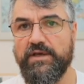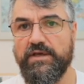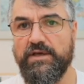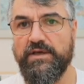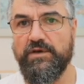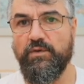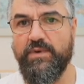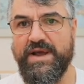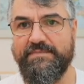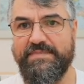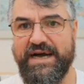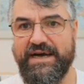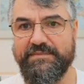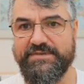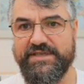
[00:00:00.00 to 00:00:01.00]
web
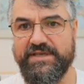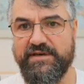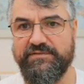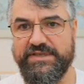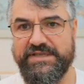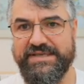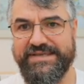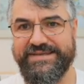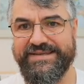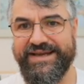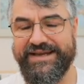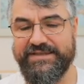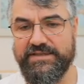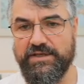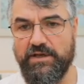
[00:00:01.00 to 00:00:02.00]
app services,
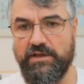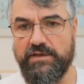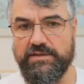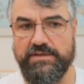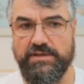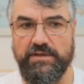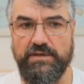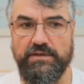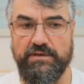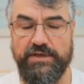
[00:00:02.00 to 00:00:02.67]
and also